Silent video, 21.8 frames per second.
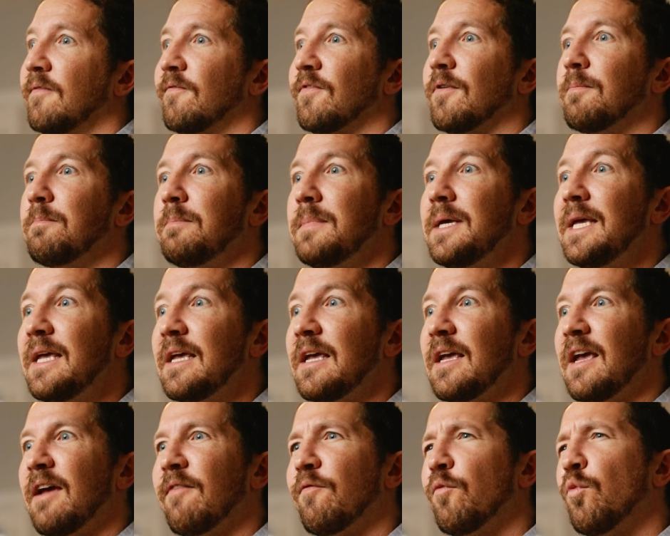For
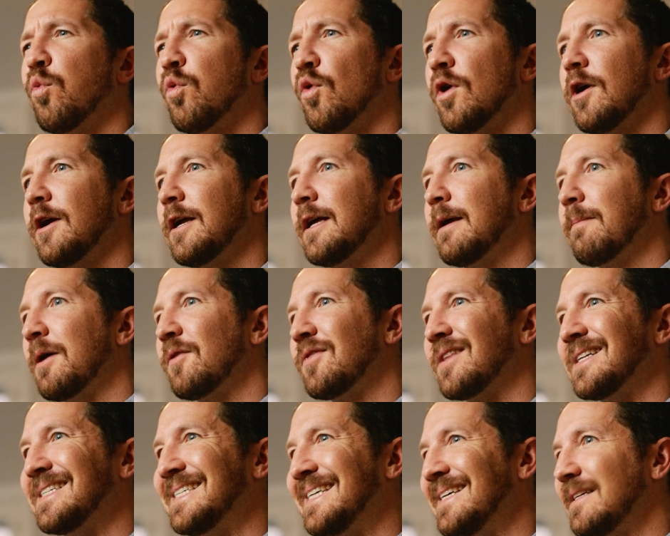me, if worrying about
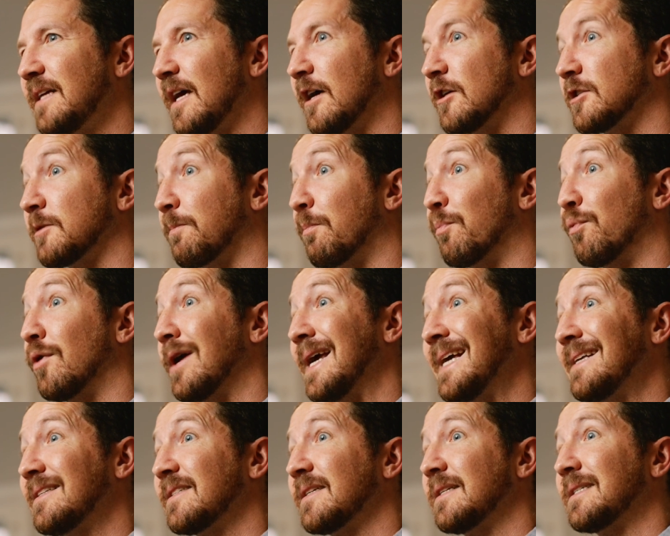the details
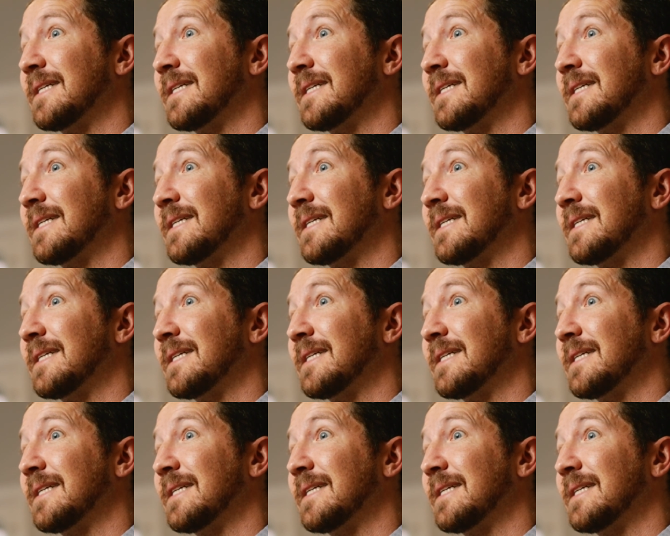breaks the